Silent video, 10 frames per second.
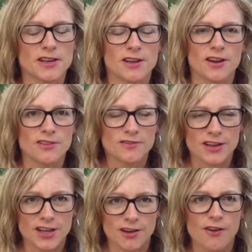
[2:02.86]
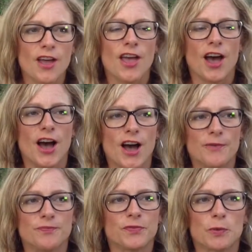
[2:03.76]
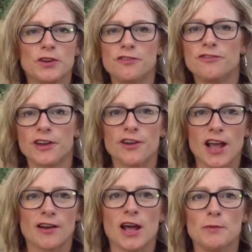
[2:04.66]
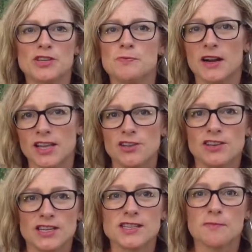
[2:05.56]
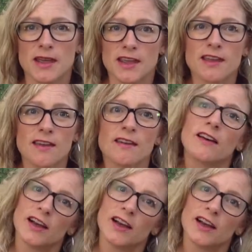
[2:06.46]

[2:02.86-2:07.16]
in another video, when you've figured out how much money you need to make